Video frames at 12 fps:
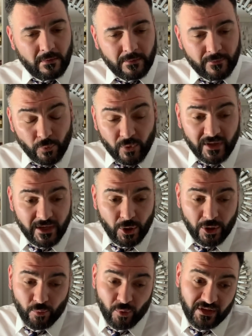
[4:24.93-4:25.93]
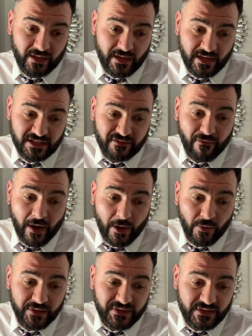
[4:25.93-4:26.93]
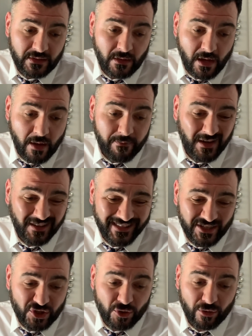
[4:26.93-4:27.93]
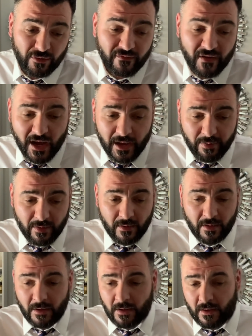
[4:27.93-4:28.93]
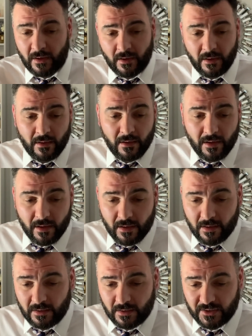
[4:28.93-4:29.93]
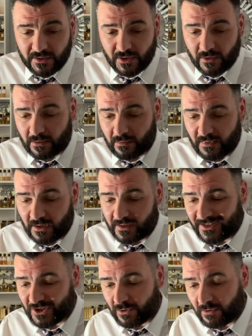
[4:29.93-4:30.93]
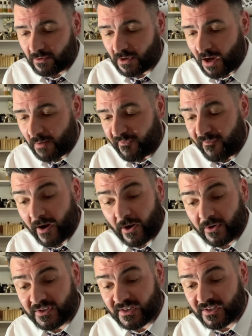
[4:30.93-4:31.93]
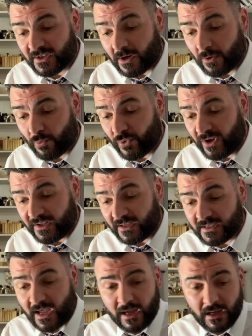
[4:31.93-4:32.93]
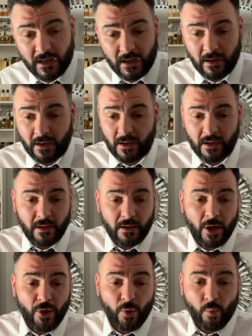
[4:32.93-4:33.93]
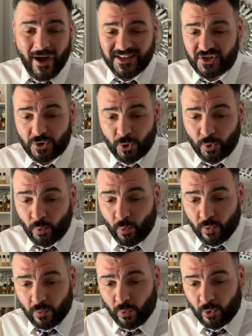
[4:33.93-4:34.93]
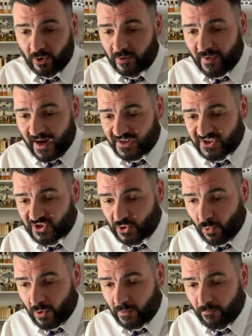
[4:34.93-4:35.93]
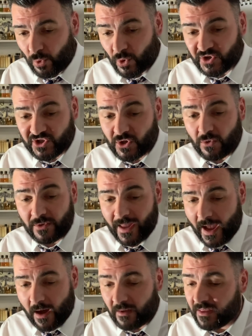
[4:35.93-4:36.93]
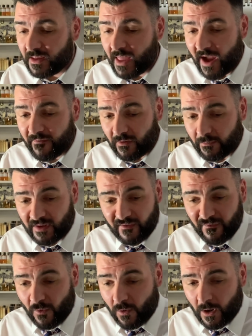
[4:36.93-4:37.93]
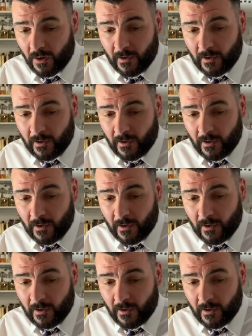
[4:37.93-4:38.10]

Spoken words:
Really good, really nice fragrance, Middle Eastern vibe. So Middle Eastern fragrances are really taking the Western world by storm, more so now than ever before.